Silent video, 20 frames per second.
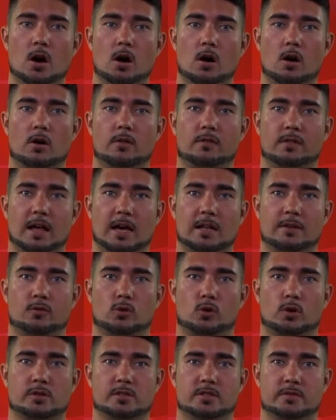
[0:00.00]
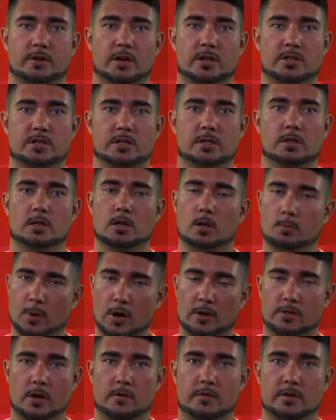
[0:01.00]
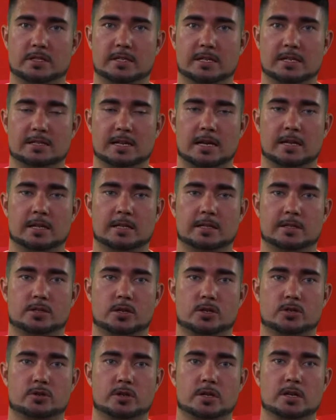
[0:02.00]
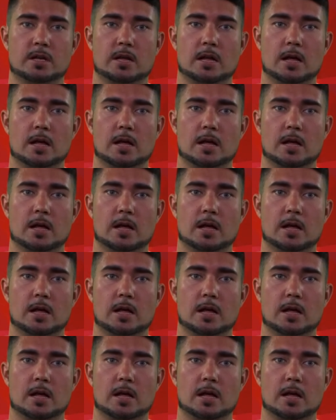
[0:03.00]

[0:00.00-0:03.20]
of land for conservation, both overseas and in this country.